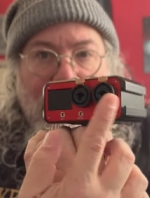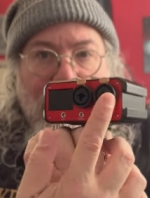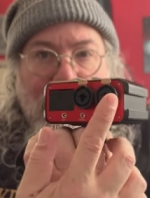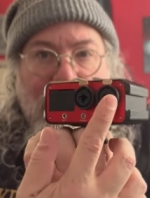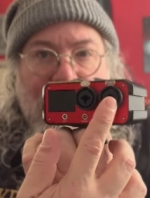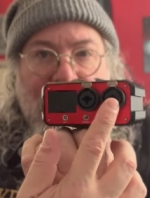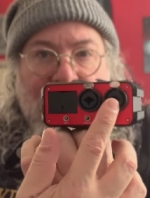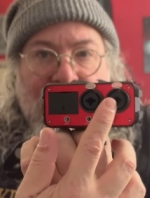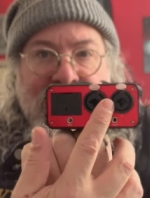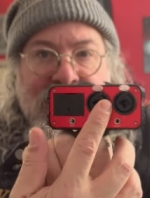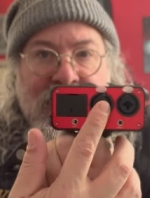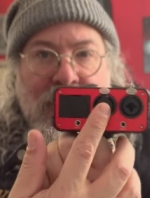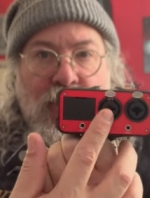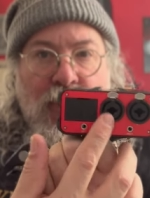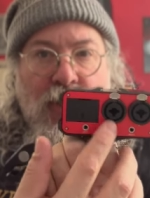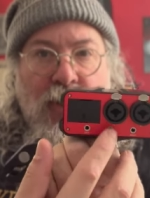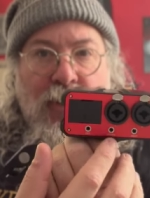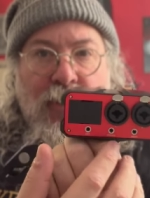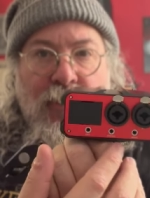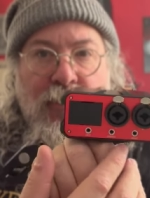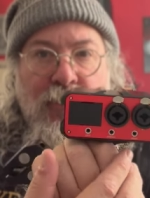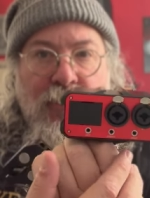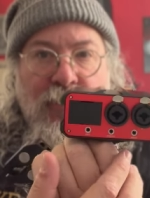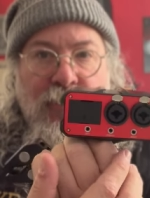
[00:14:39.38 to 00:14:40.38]

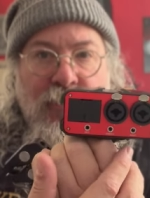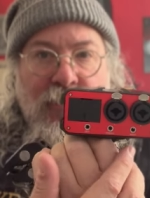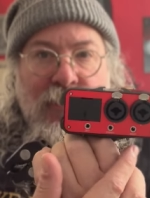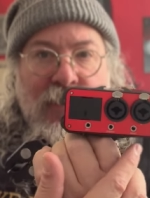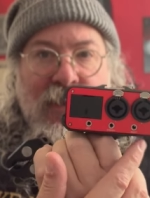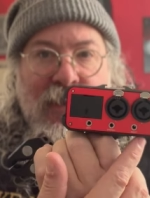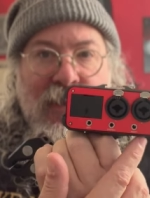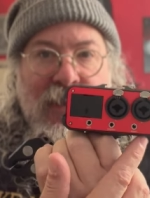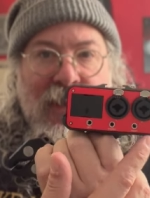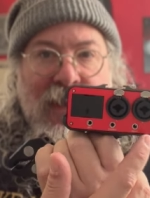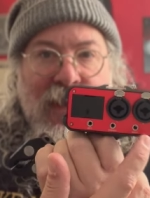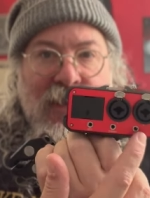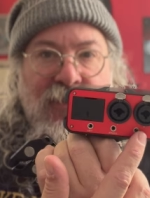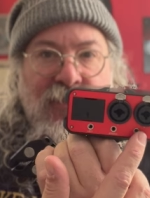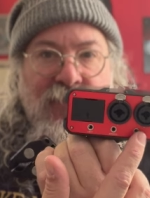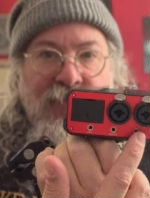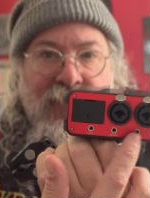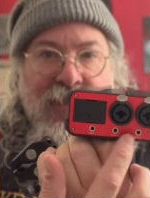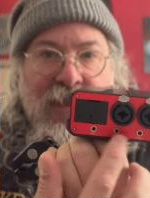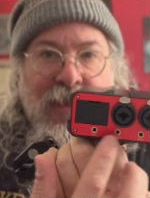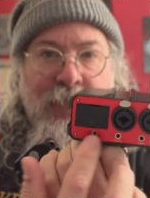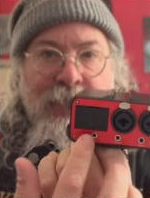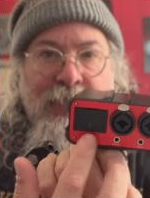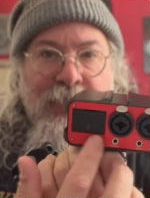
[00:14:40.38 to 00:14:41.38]
XLR, and you've
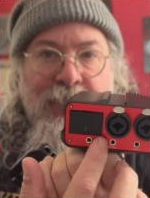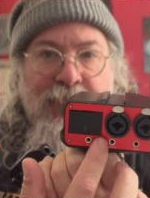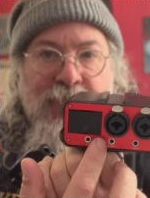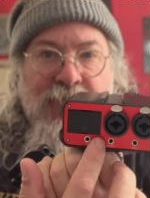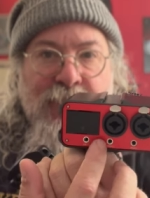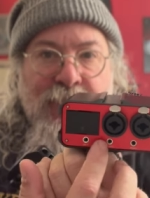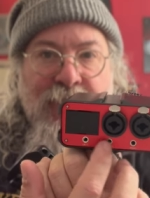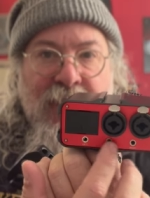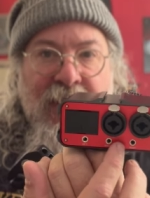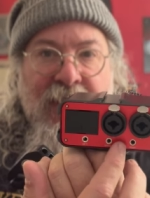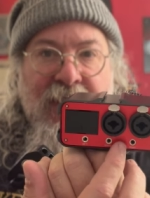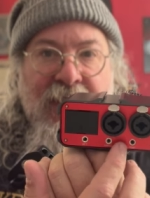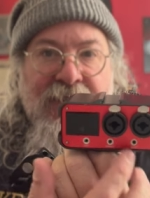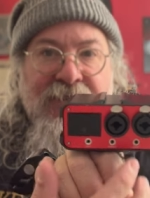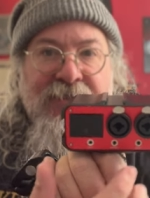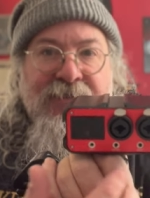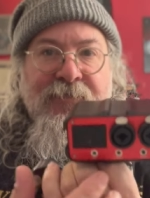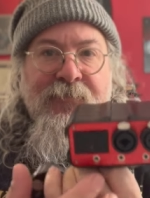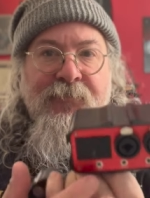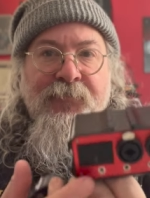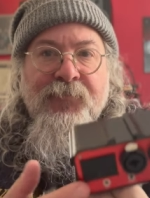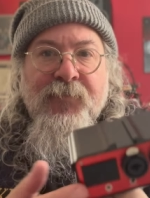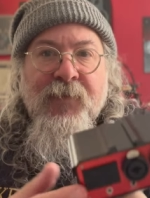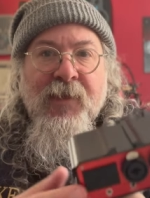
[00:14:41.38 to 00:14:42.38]
got minis,
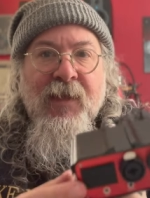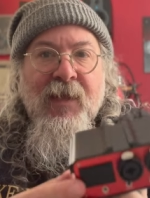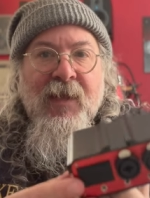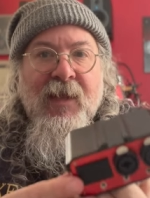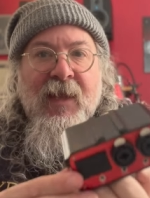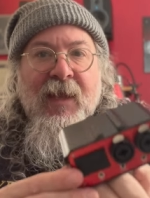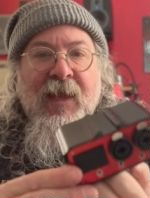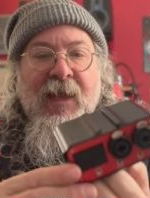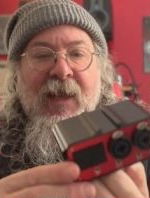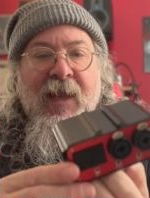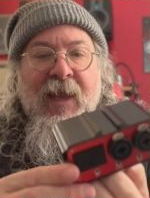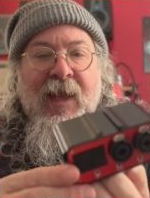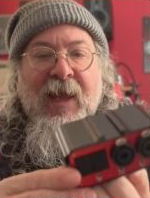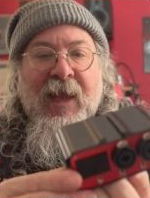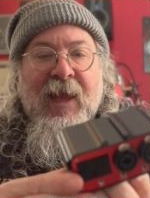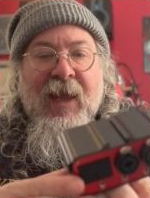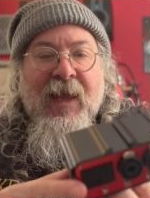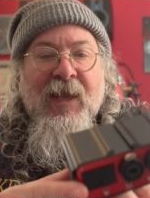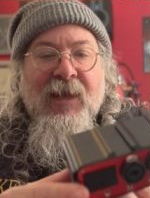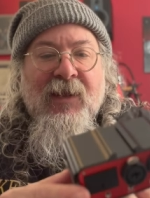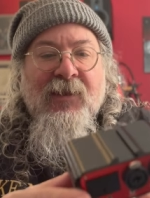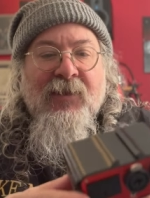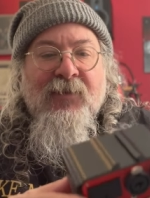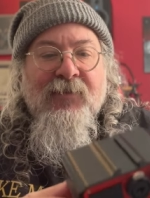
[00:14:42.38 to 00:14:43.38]

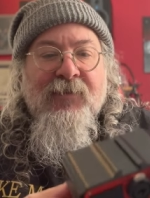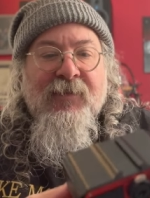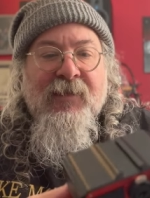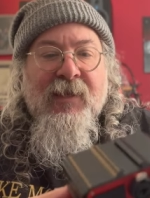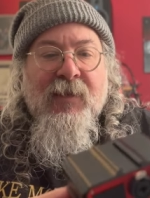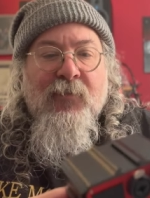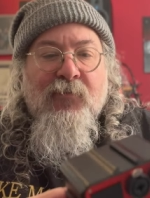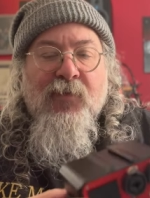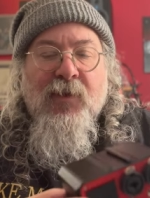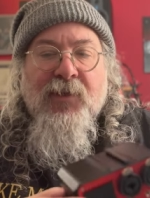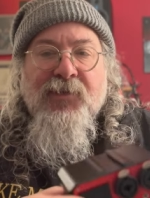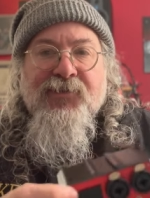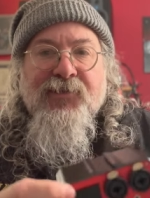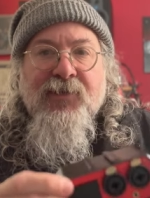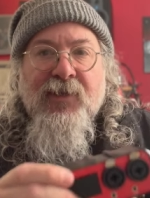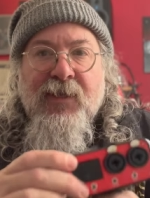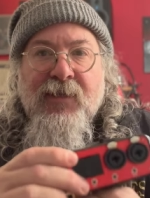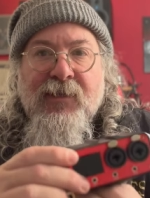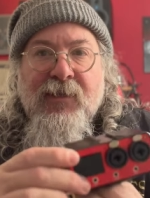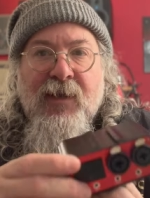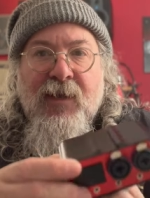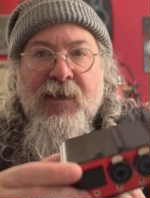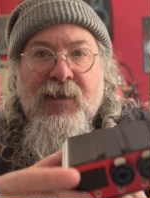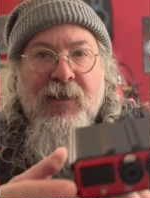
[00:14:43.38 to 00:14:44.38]
and it runs on
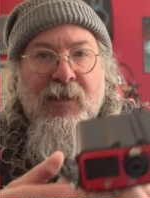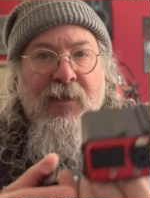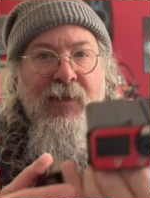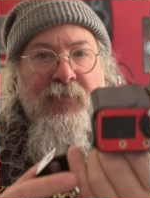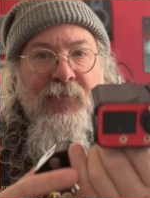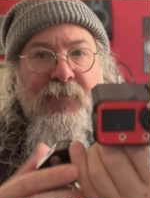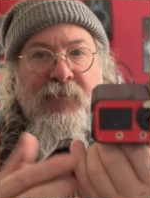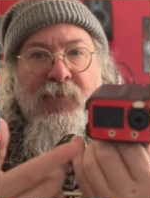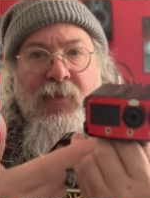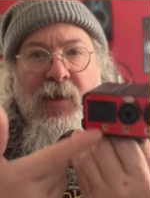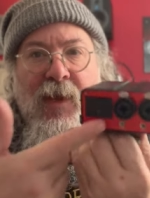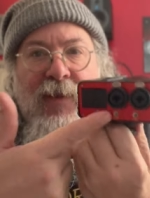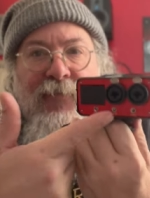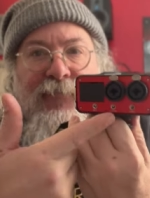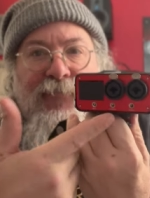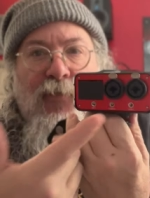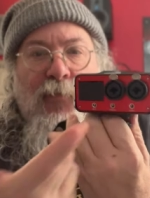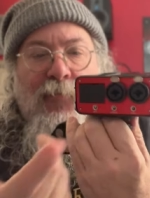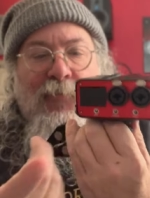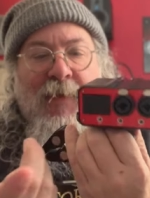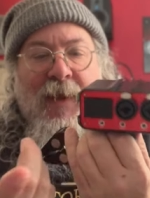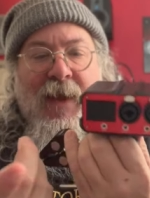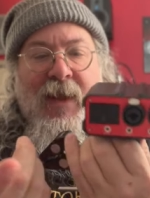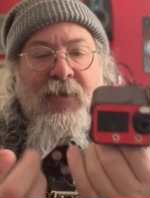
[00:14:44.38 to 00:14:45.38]
a, on a 9
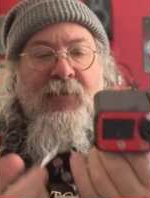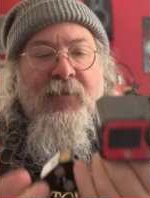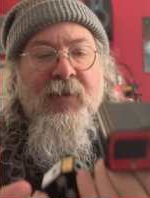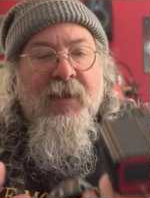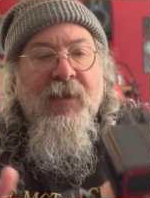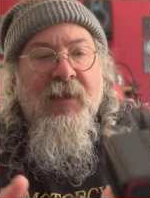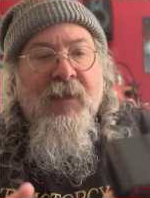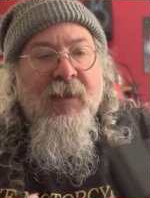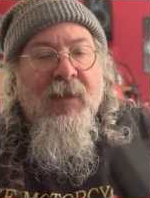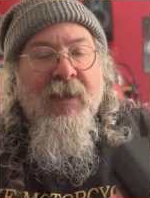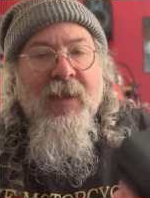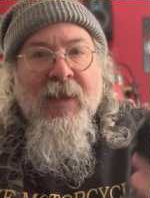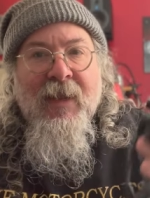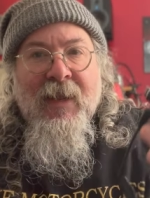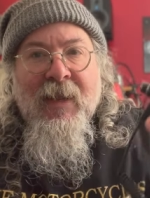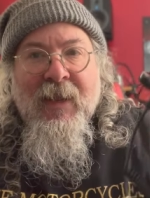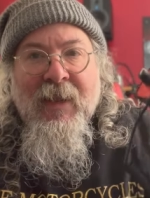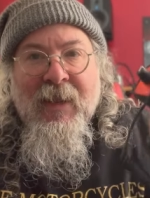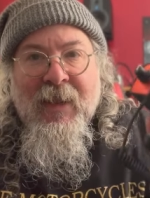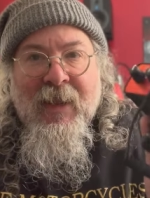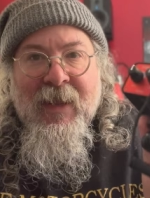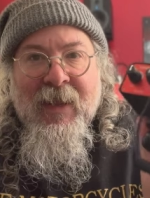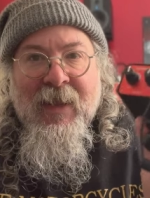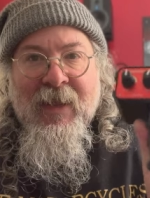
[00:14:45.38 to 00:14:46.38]
volt battery,
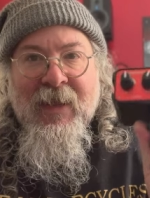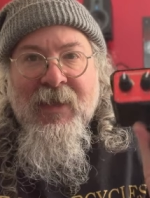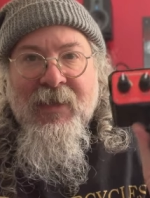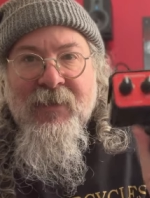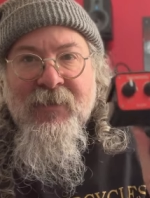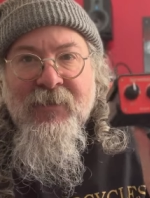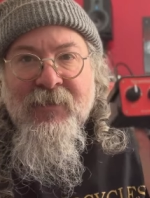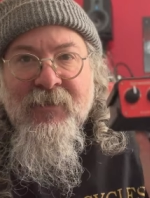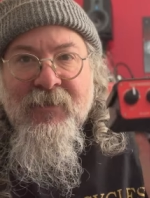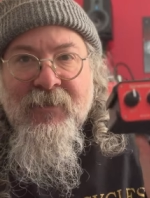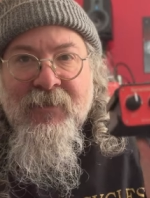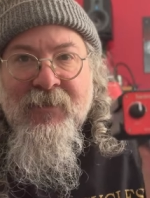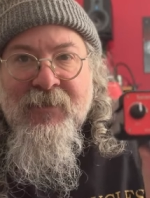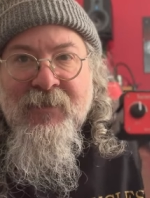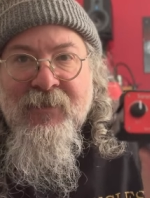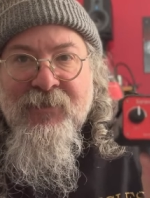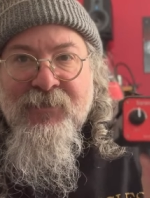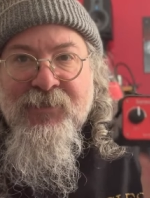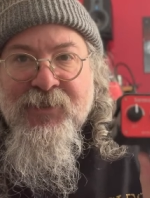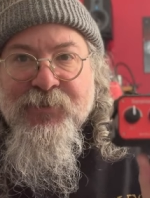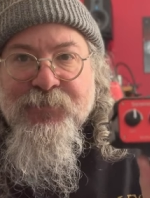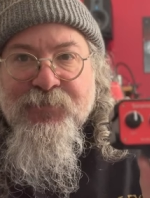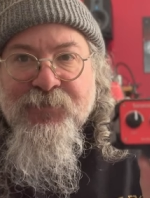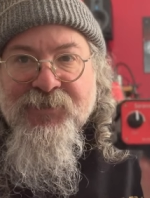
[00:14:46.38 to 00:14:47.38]
and
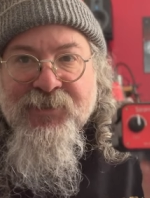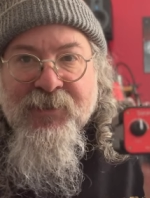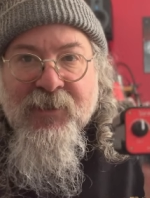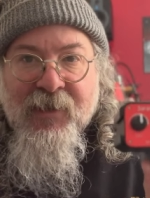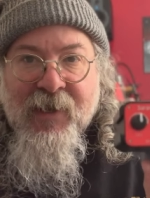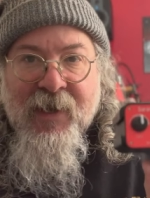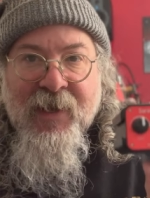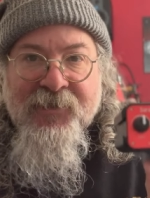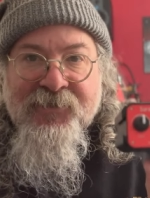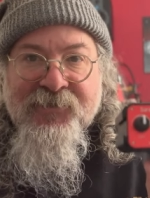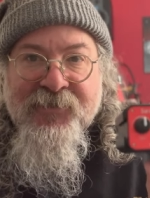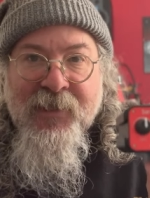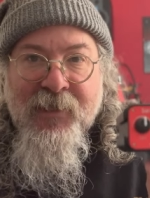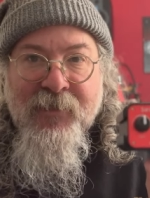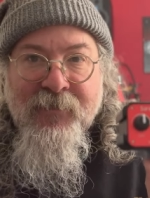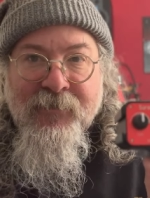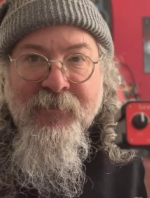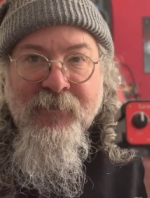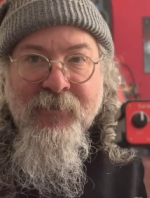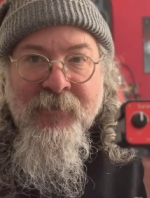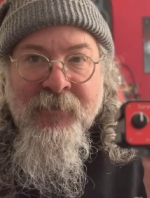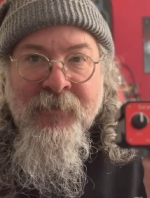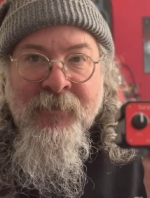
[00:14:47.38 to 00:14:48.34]
this was a godsend.